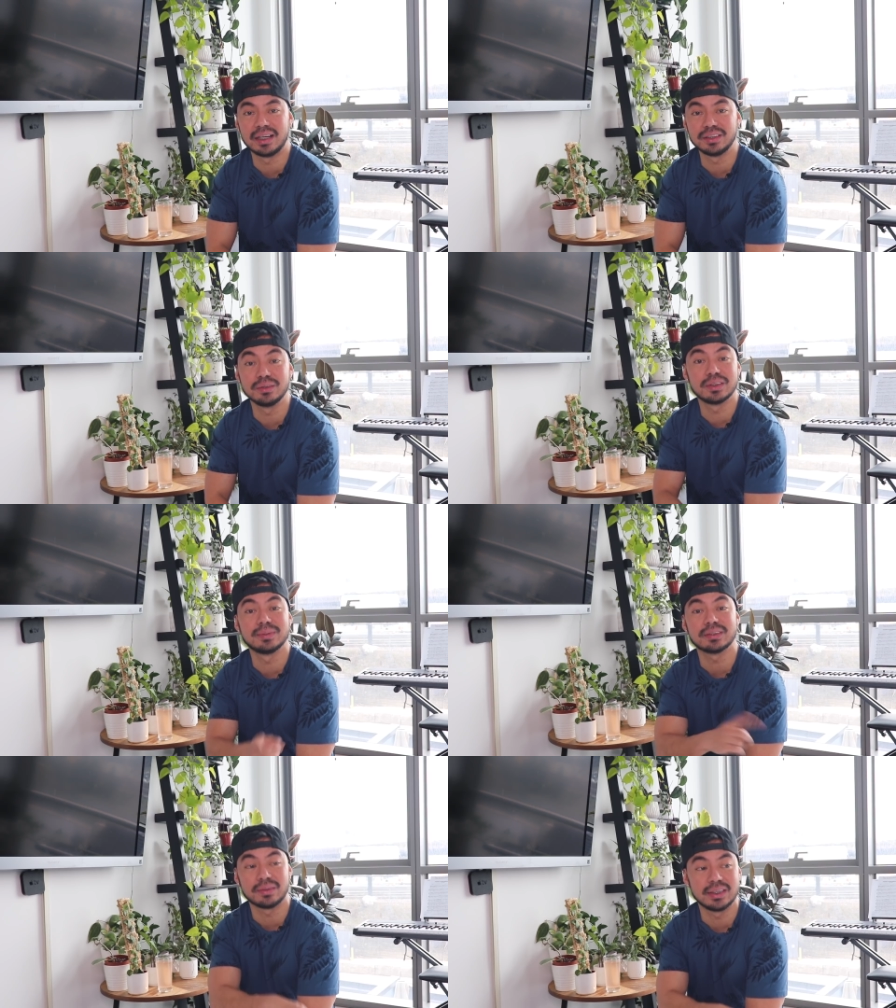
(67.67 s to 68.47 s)
YouTube
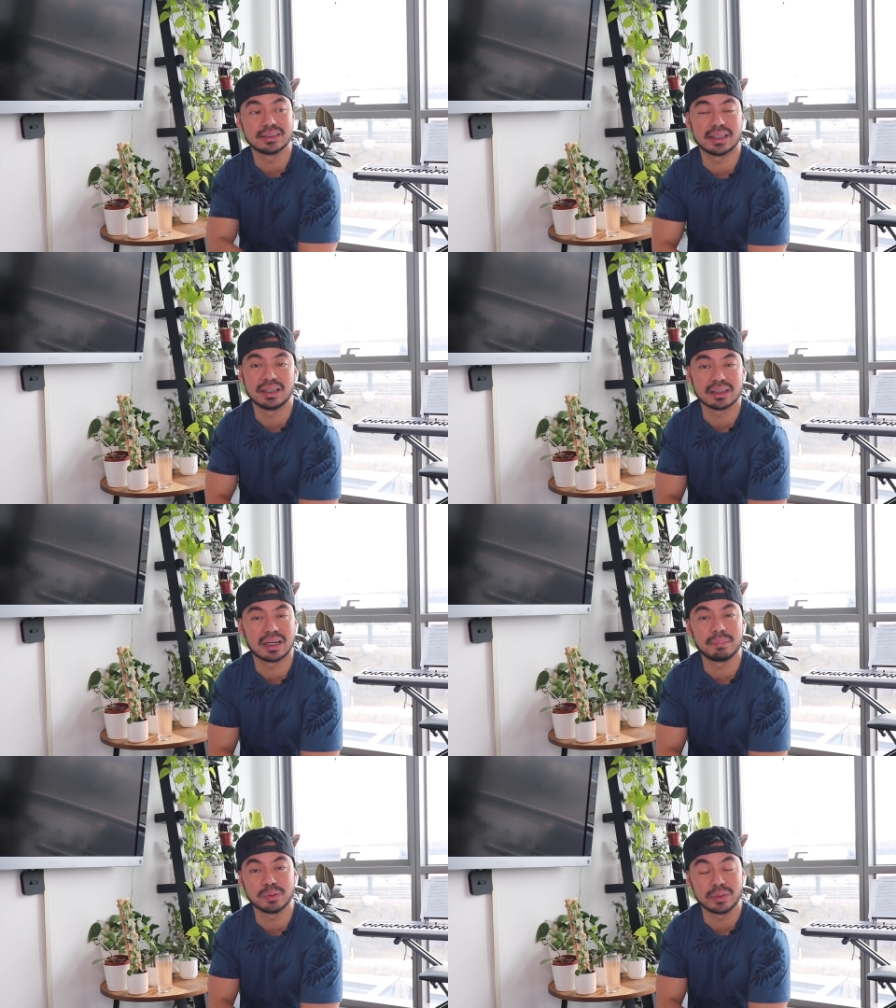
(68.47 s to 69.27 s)
stories a
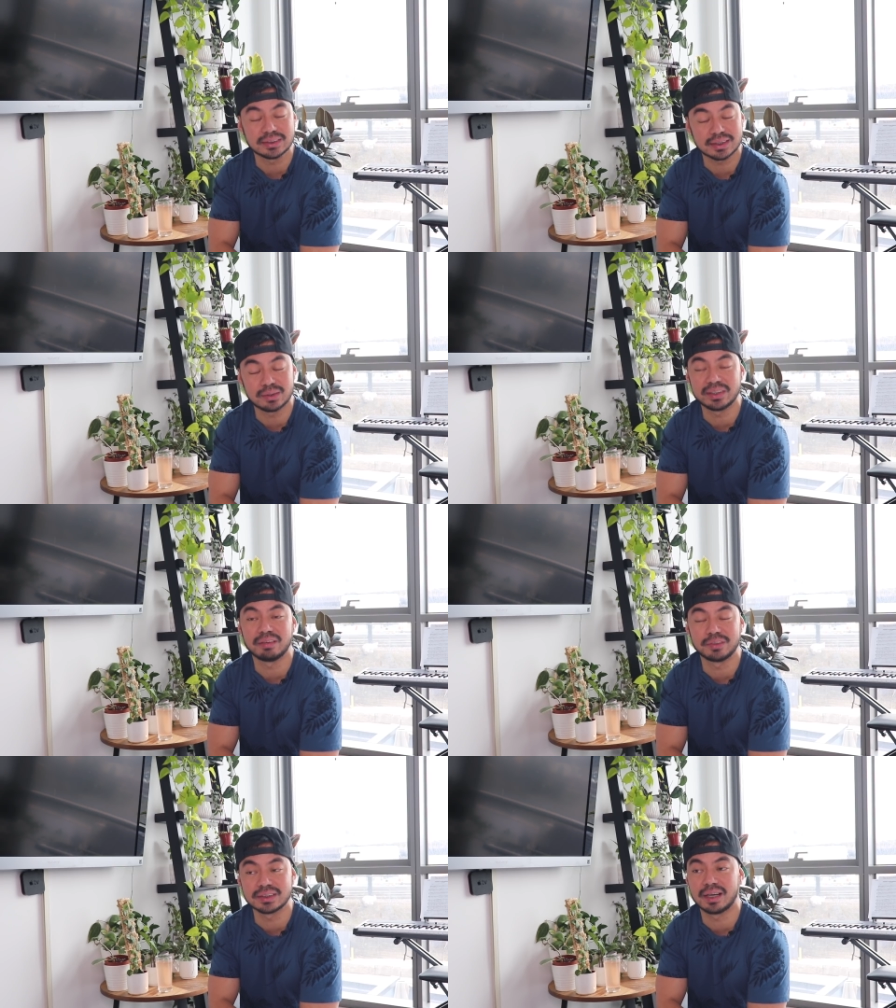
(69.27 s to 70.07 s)
couple weeks ago when I
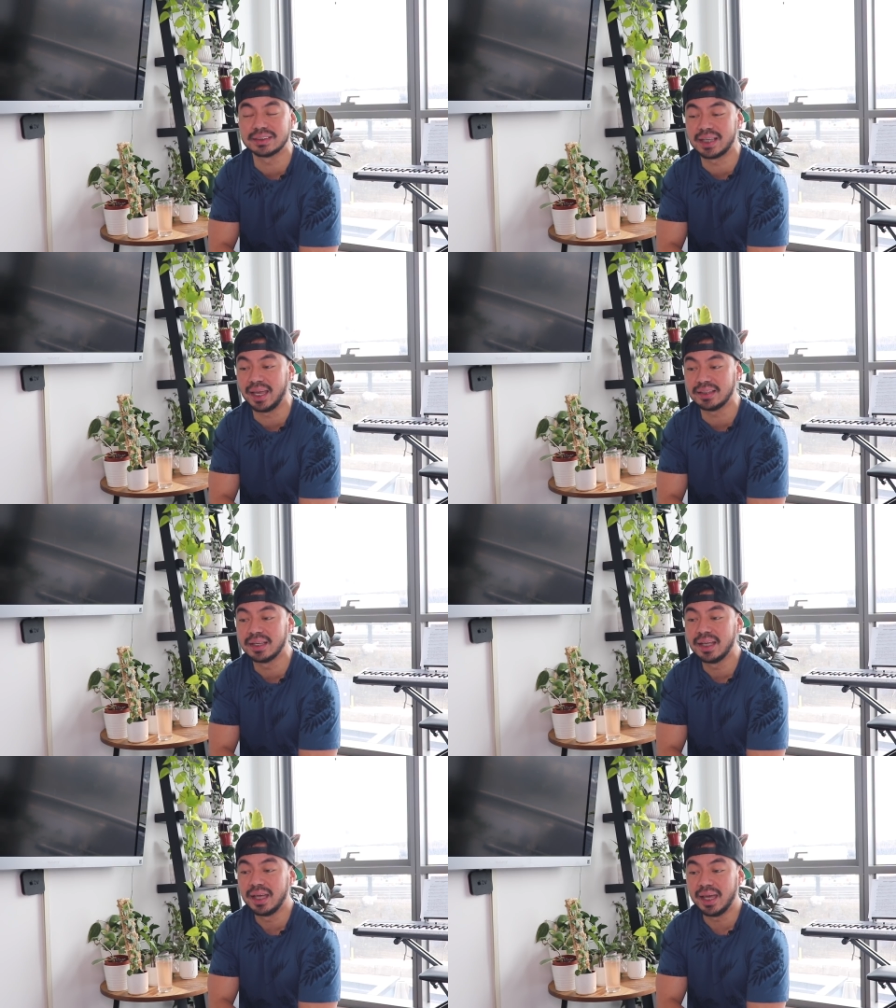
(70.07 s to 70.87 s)
first got tagged.
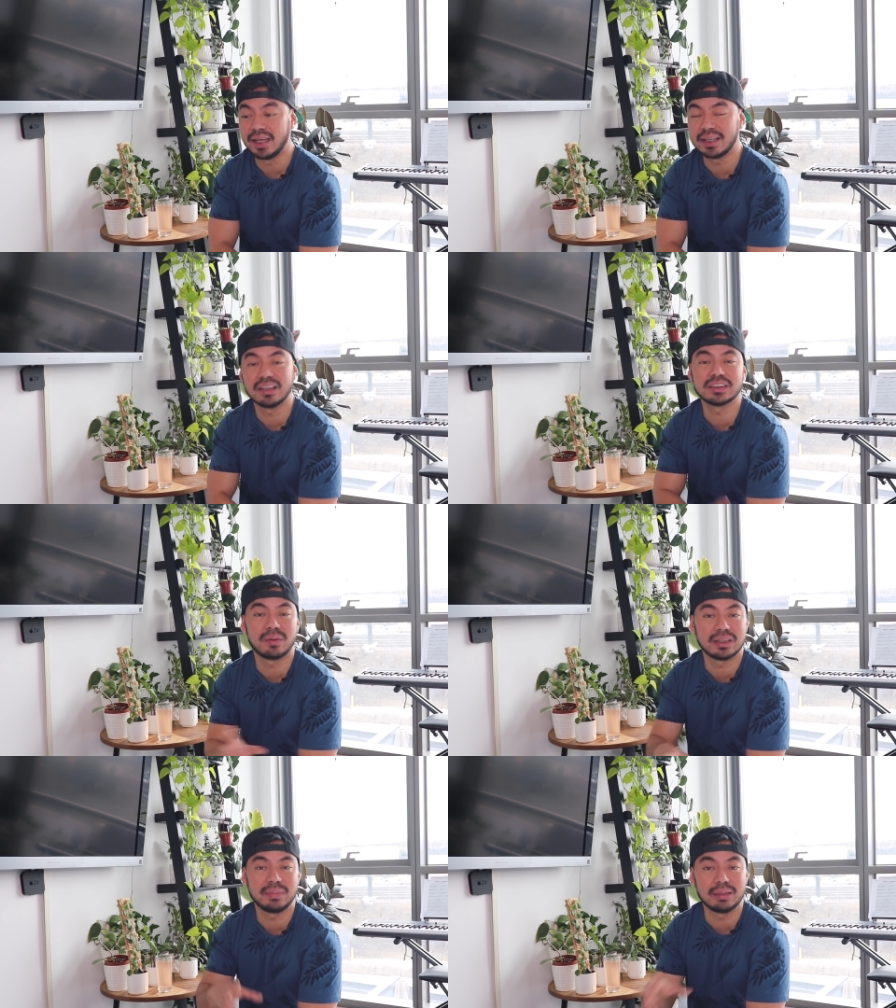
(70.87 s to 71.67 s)
And I also
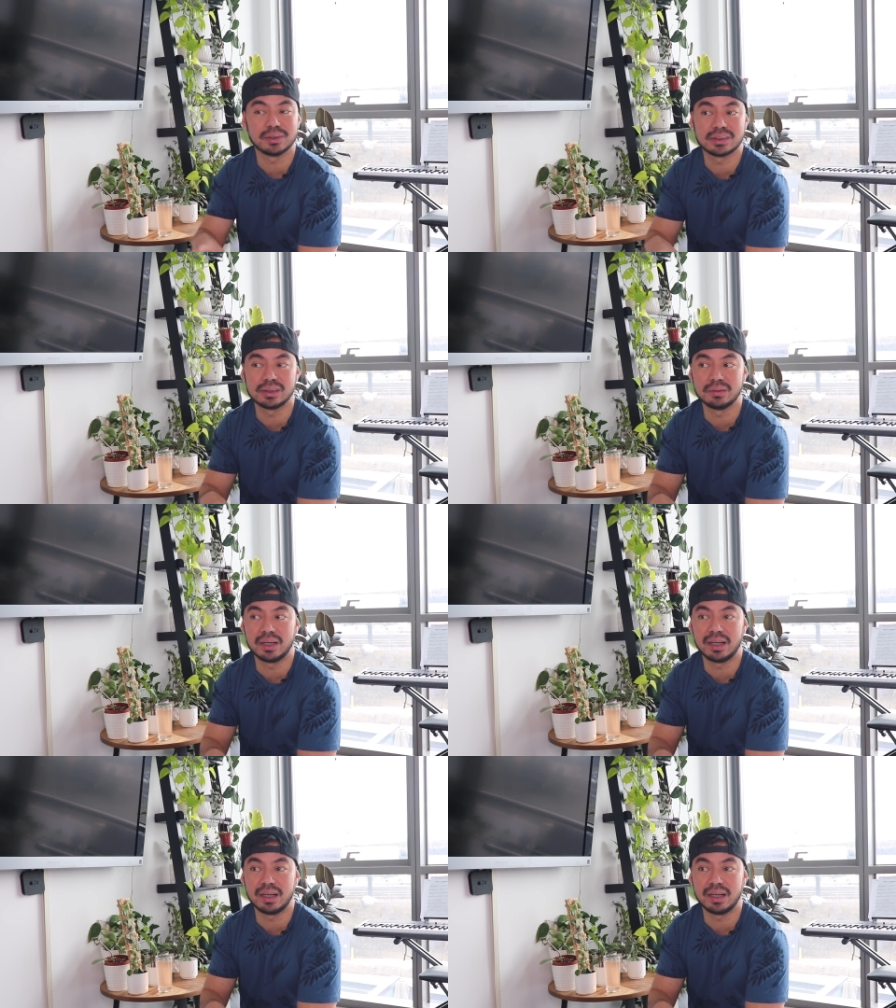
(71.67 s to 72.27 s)
wanna be able to